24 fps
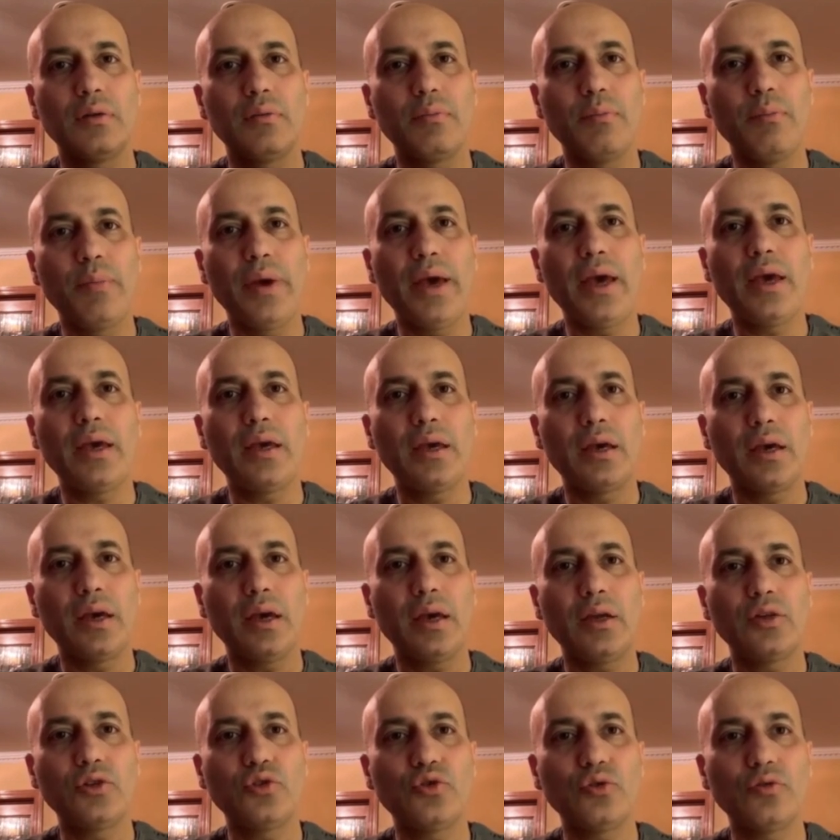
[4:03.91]
May,
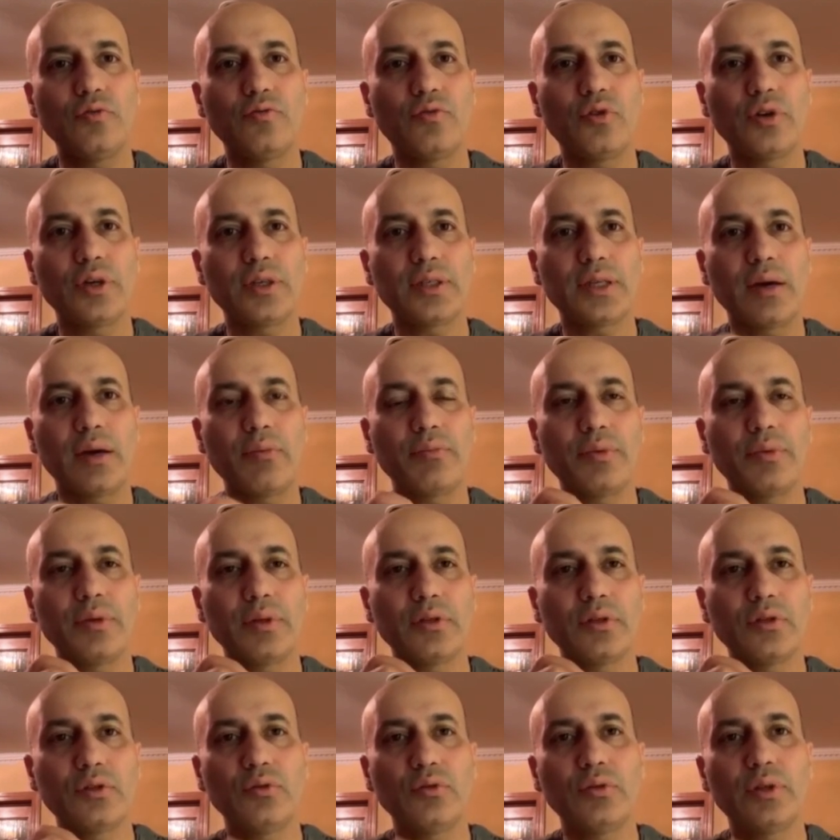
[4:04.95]
and June, for example.
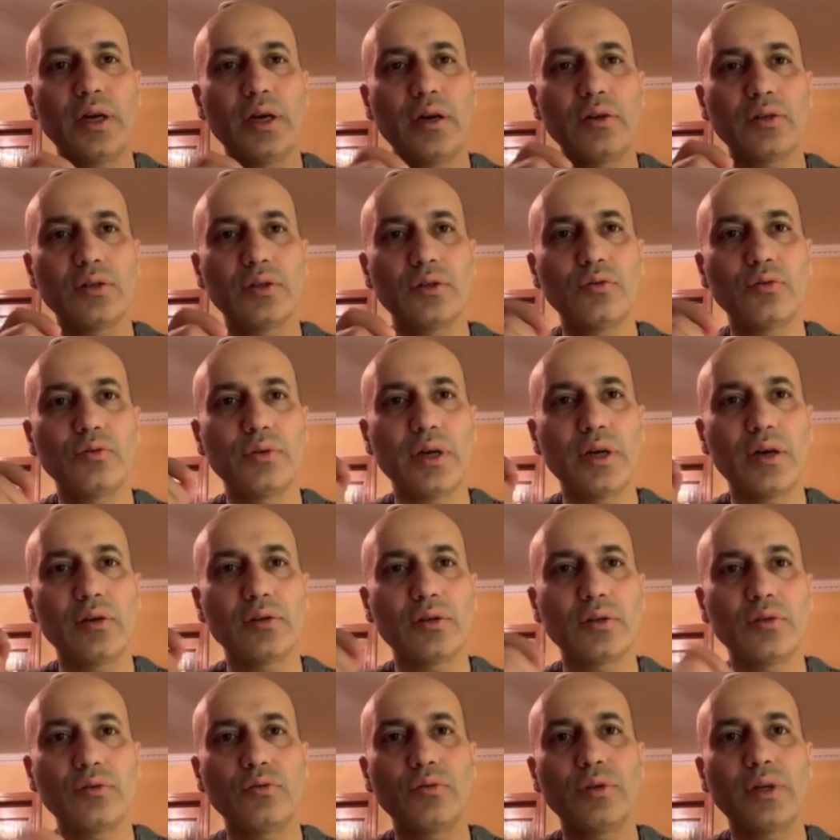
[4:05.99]
It's 2,000,
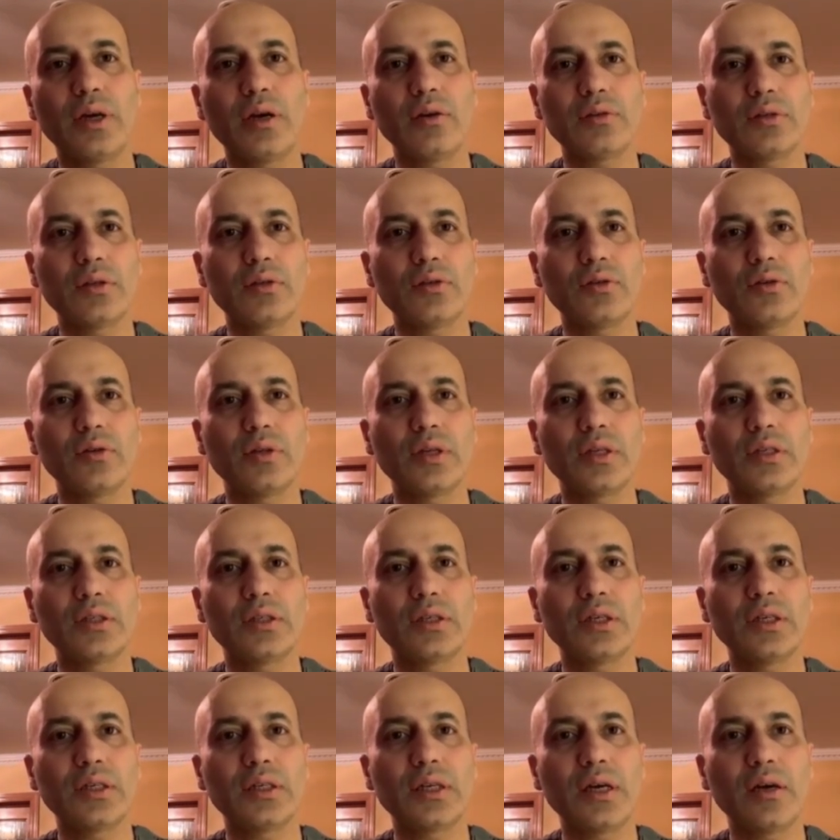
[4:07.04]
2,000, 2,000, so that's
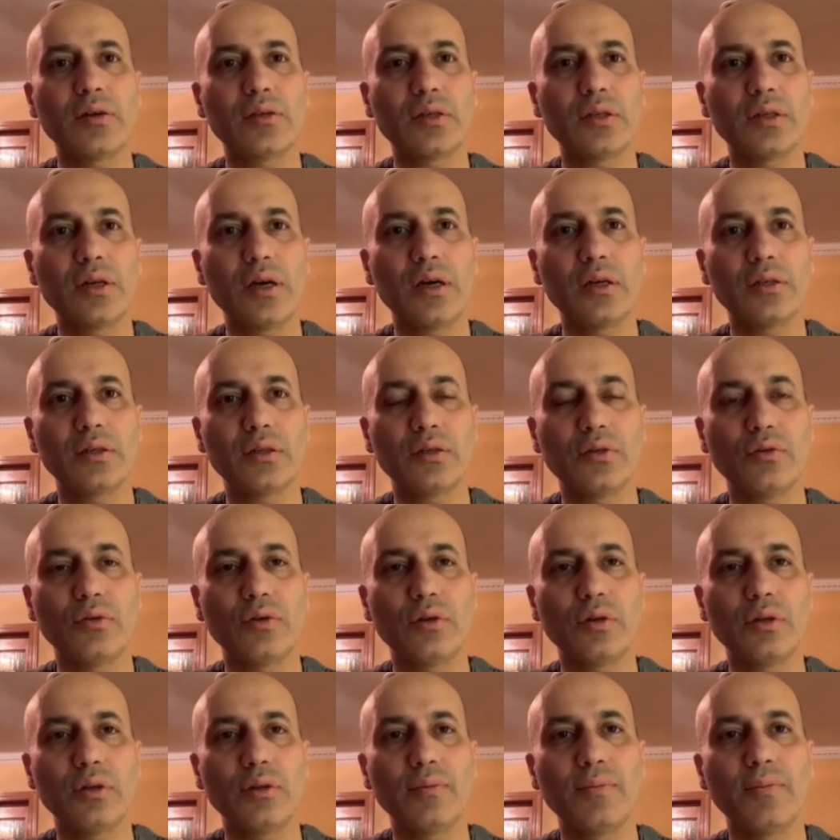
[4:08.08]
$6,000 in
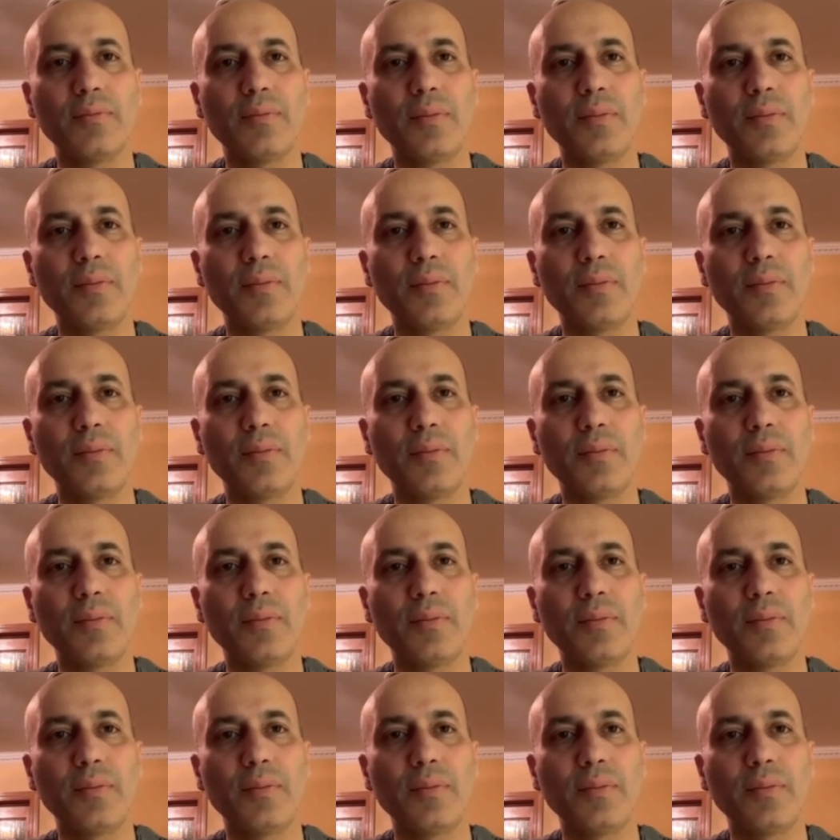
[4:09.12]
total.